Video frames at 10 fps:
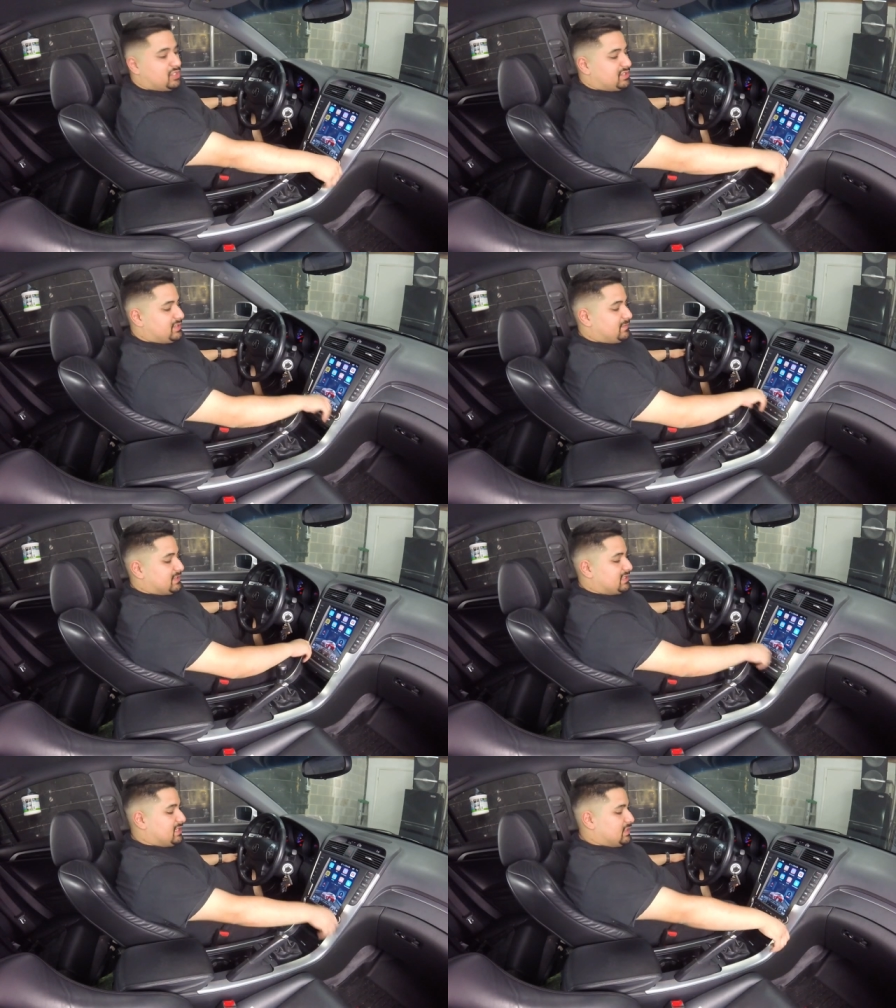you adjust
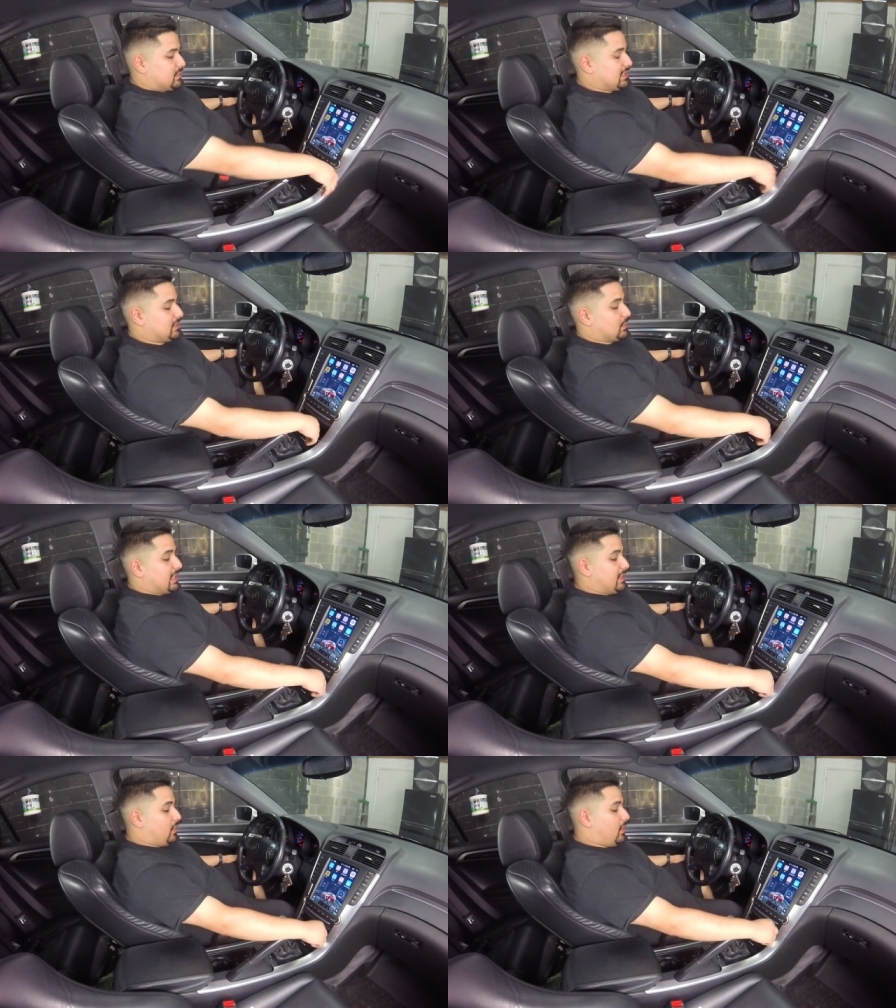different settings within the
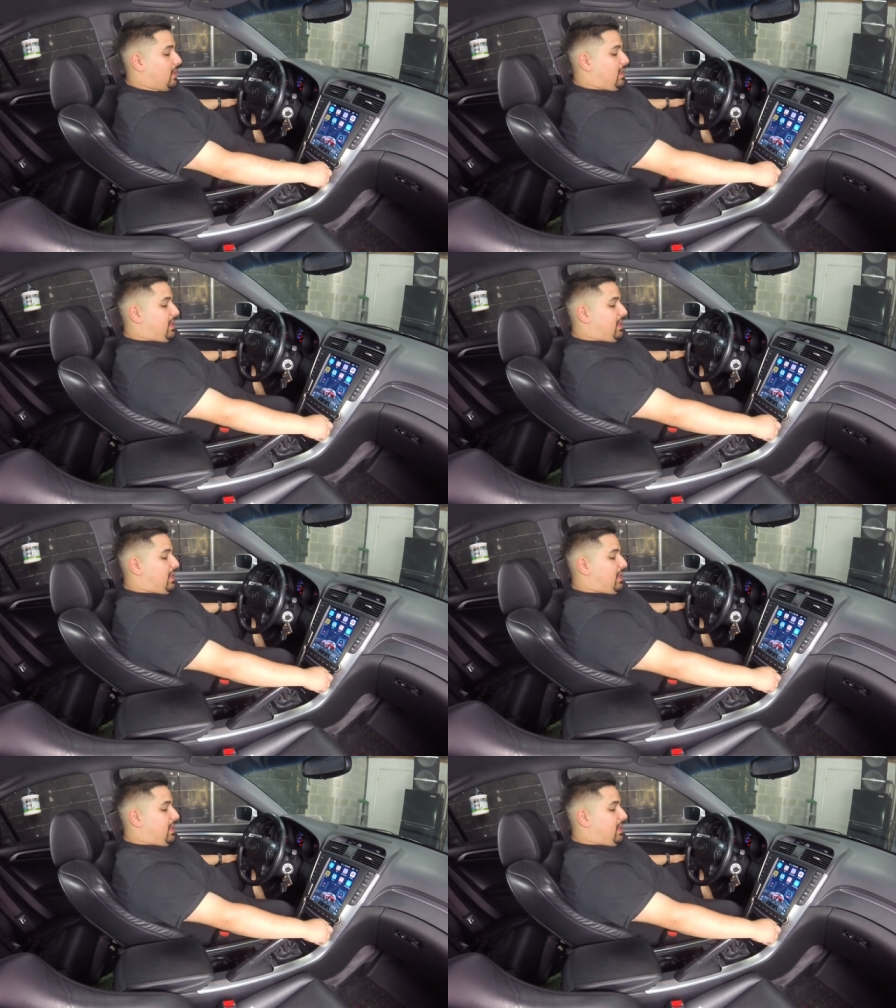radio.